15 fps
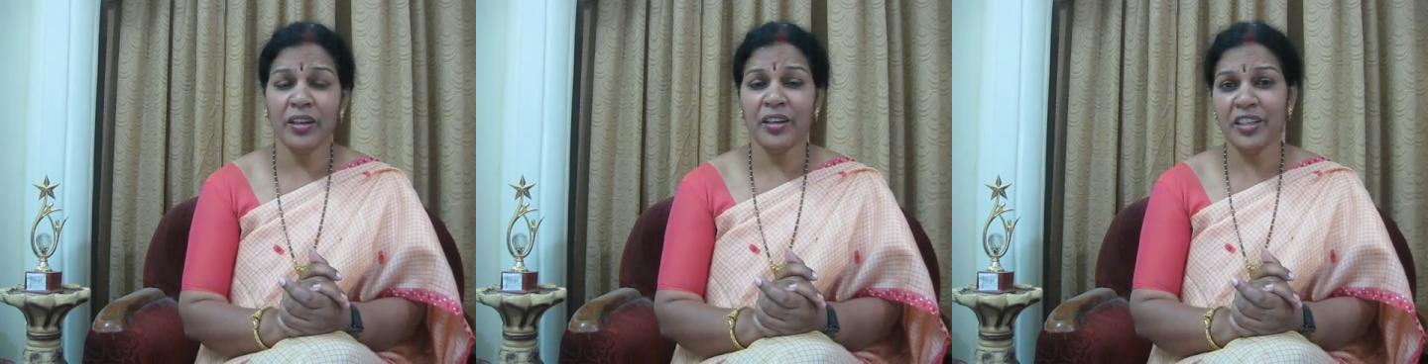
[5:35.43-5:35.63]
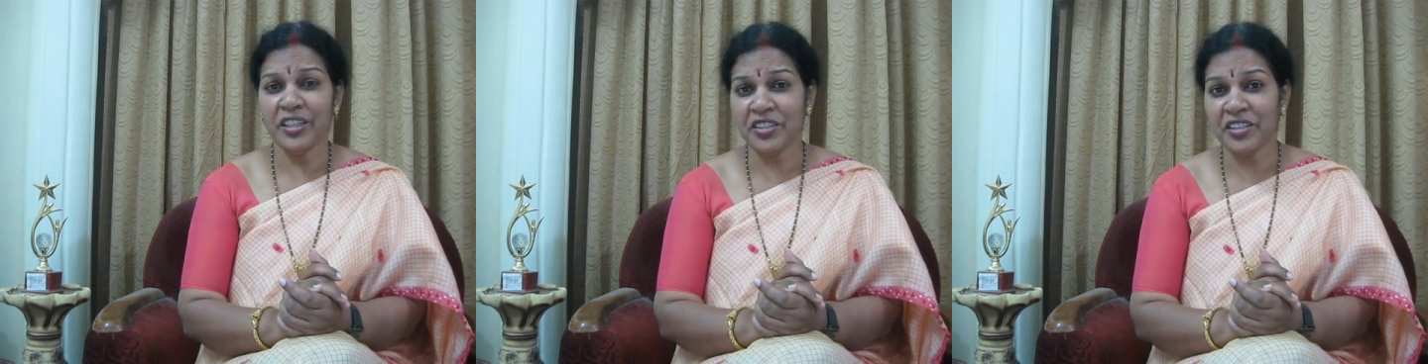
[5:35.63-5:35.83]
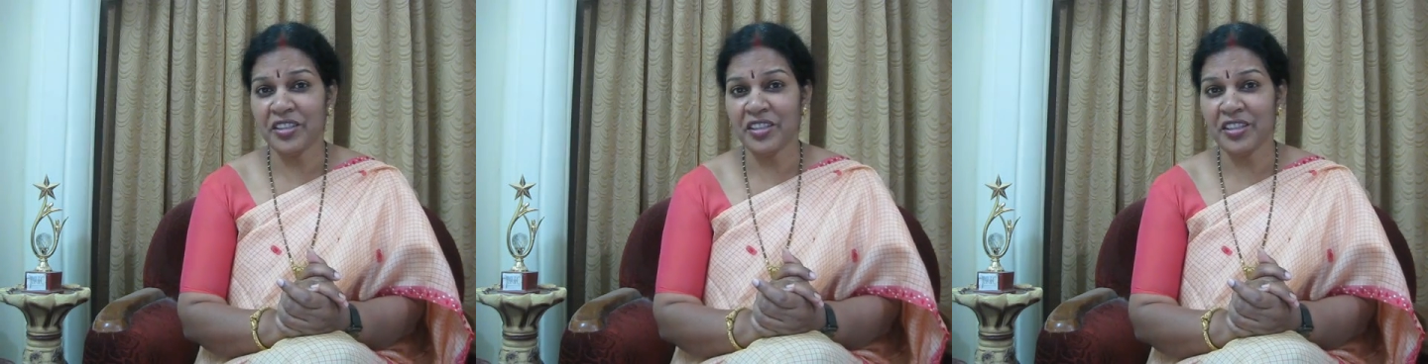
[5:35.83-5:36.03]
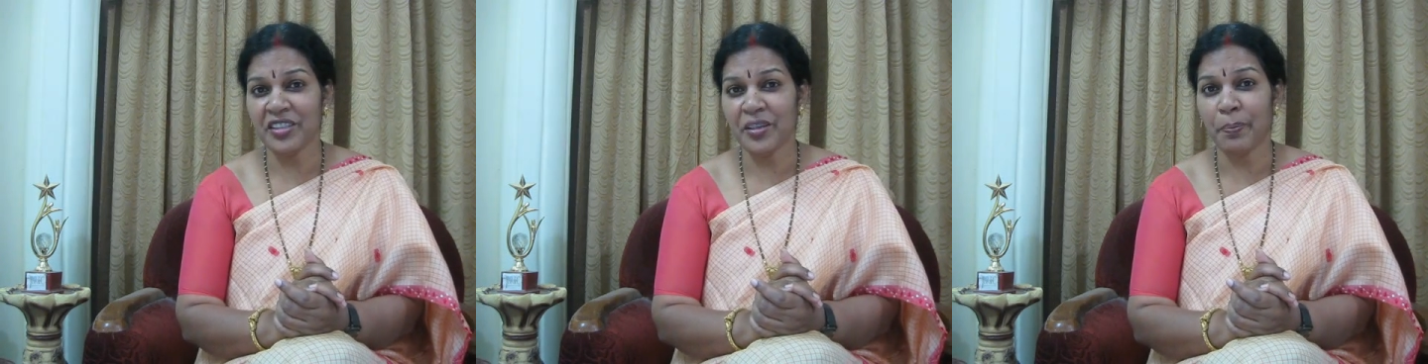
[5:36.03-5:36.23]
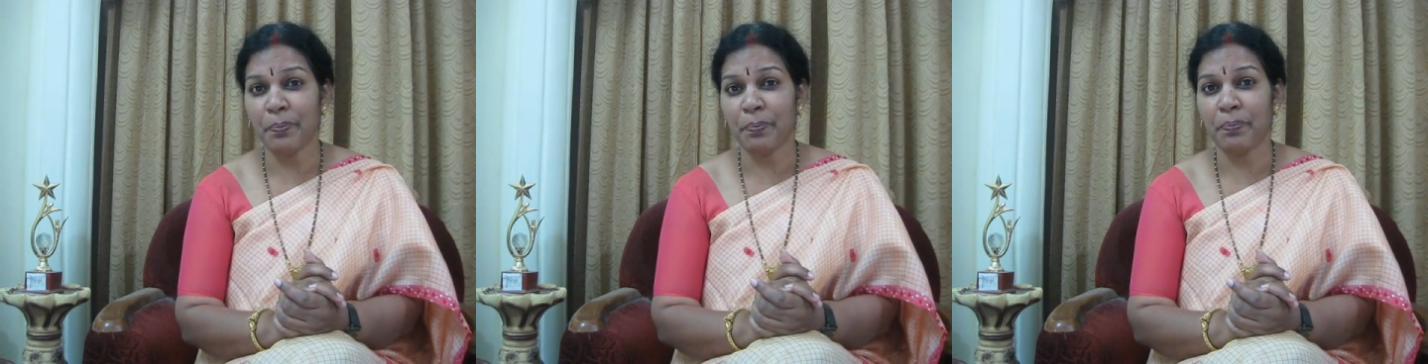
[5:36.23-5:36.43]
Teaching is
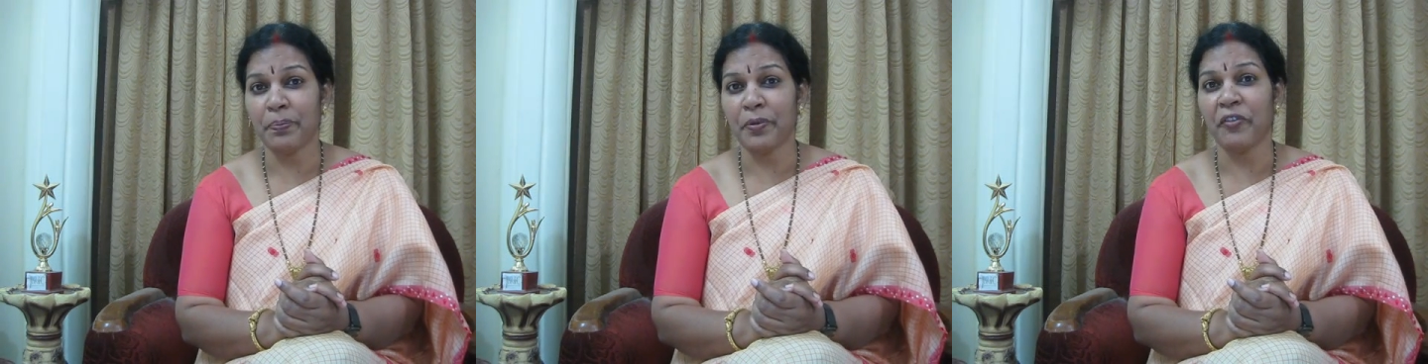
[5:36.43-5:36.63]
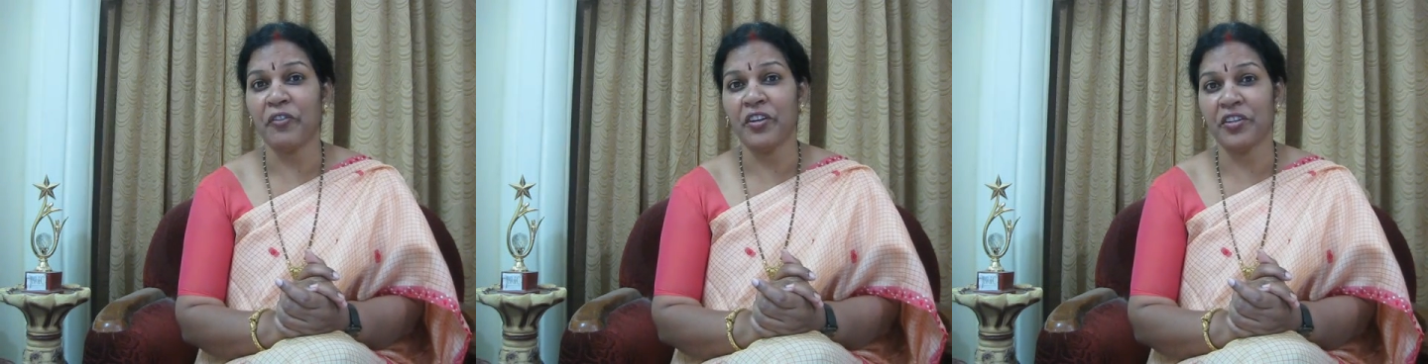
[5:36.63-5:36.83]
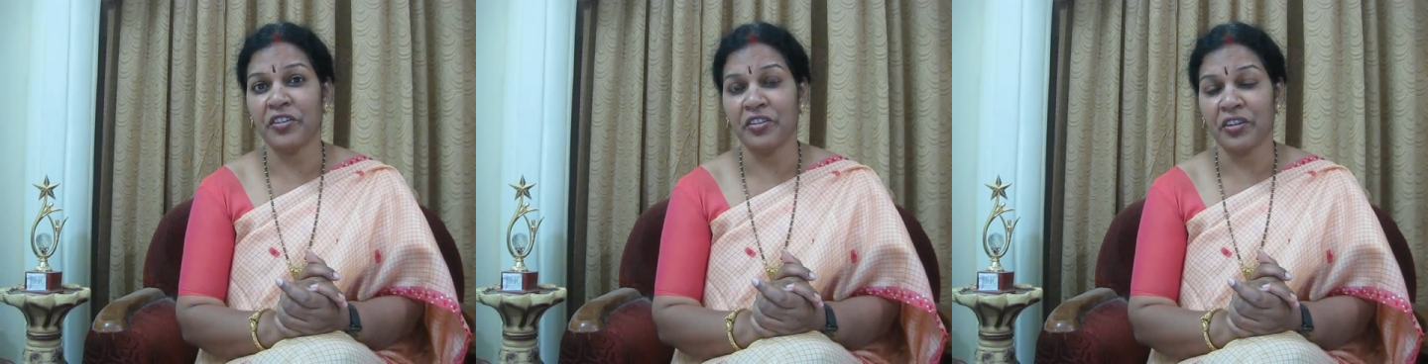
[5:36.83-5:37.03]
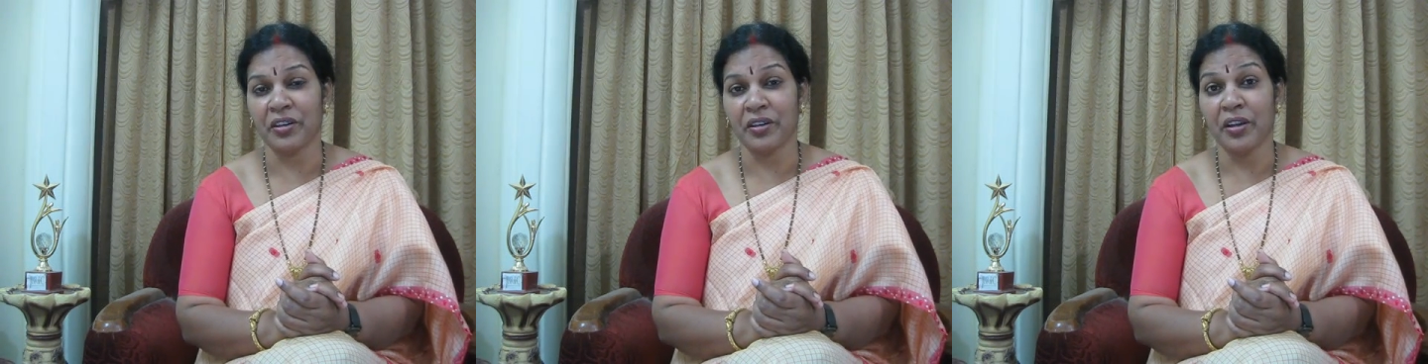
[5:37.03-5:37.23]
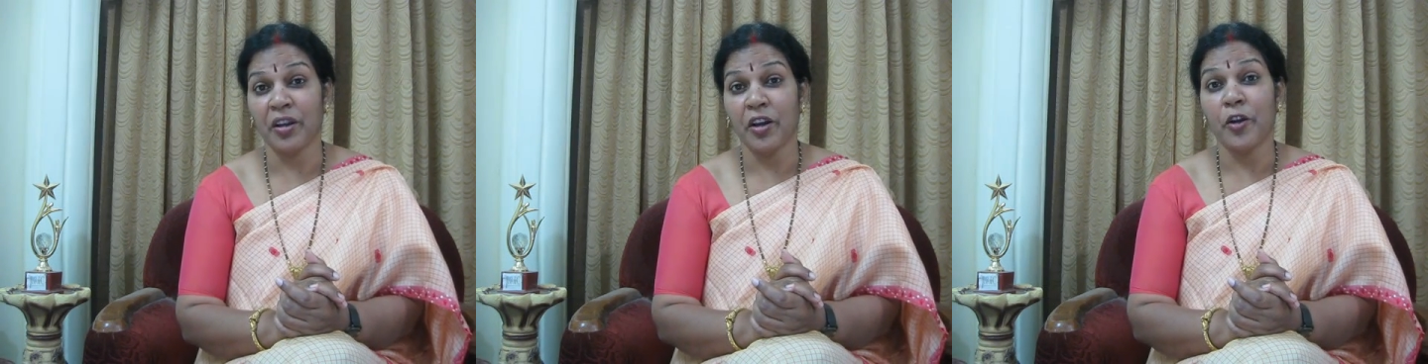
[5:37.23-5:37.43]
a profession,
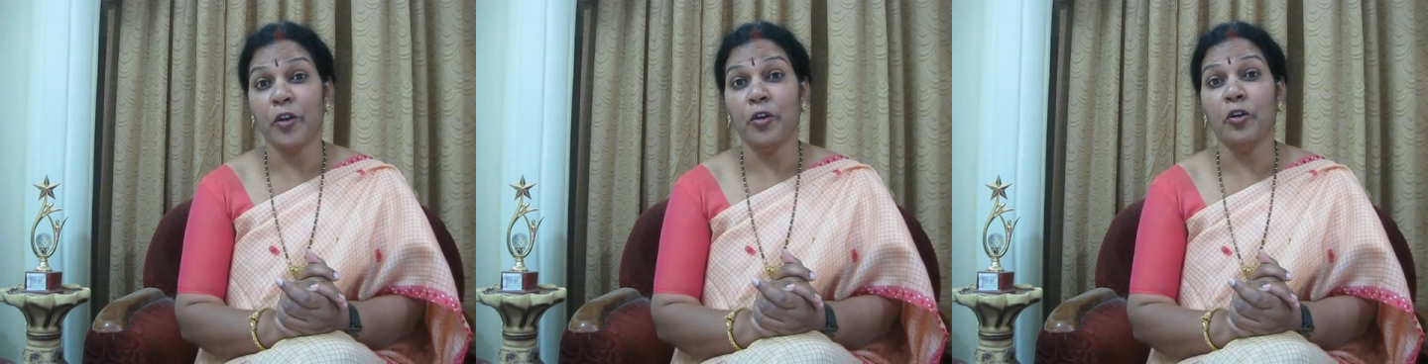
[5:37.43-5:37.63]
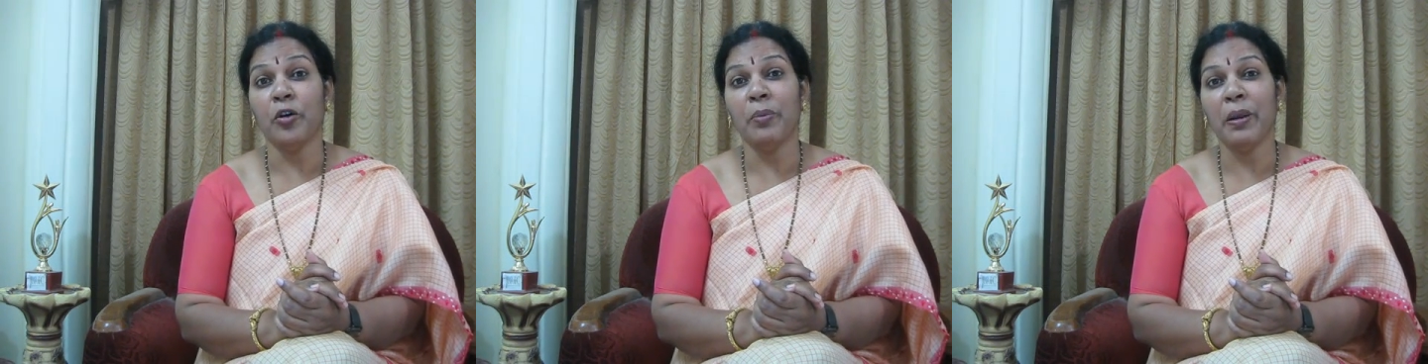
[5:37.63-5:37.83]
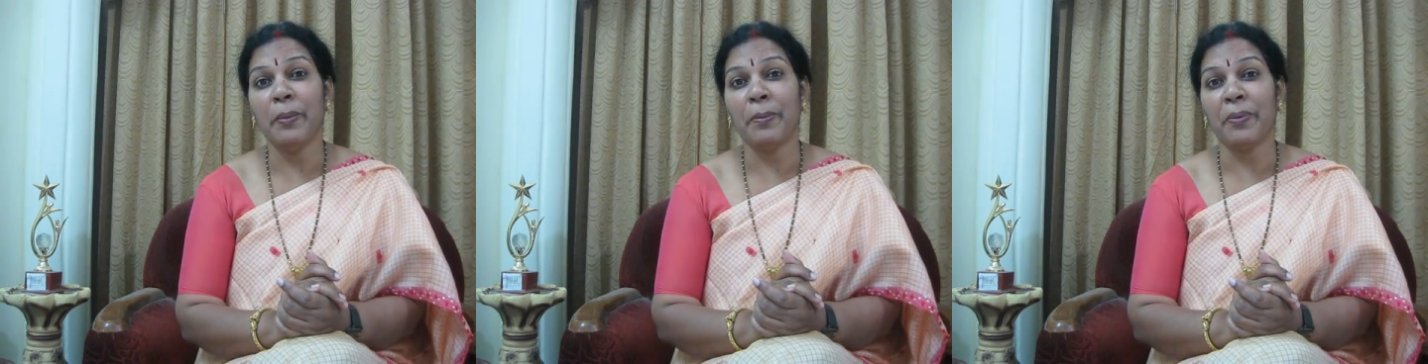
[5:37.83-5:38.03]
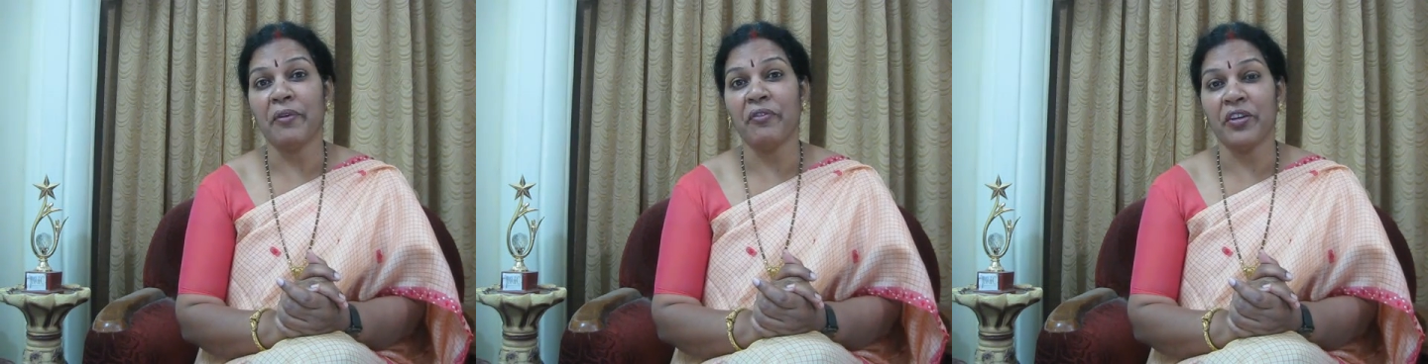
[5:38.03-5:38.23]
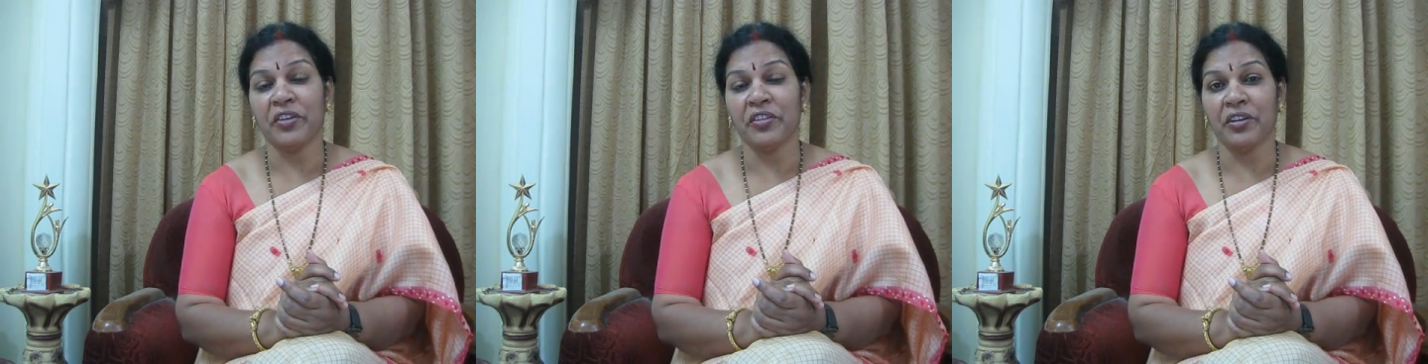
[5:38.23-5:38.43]
noble
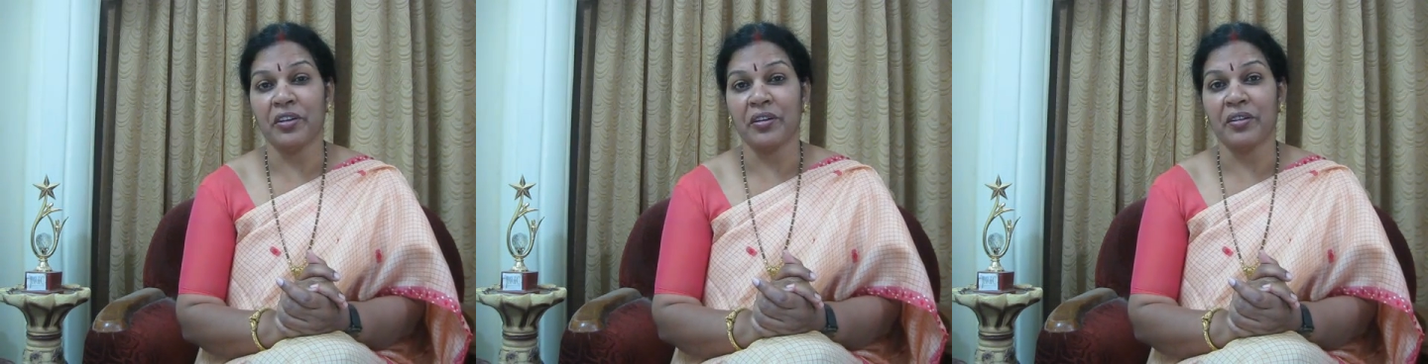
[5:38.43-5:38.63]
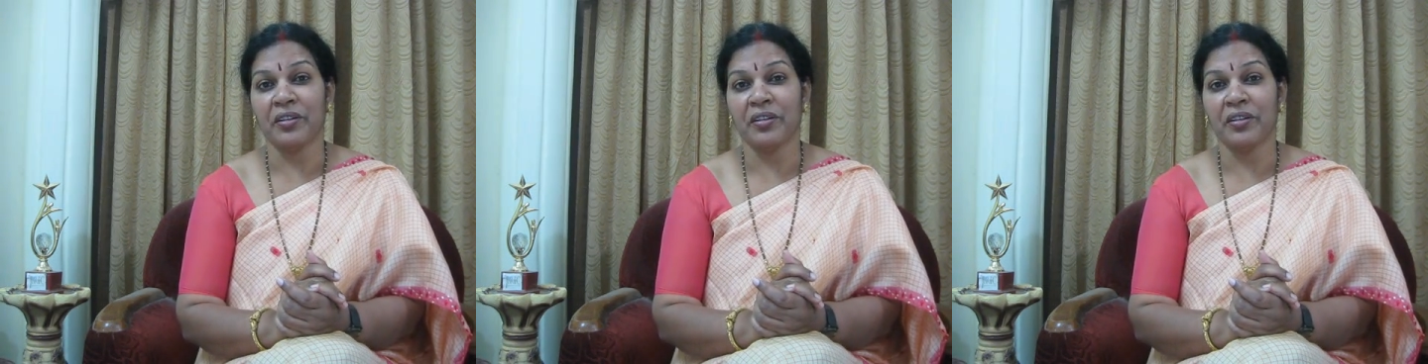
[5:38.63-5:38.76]
profession.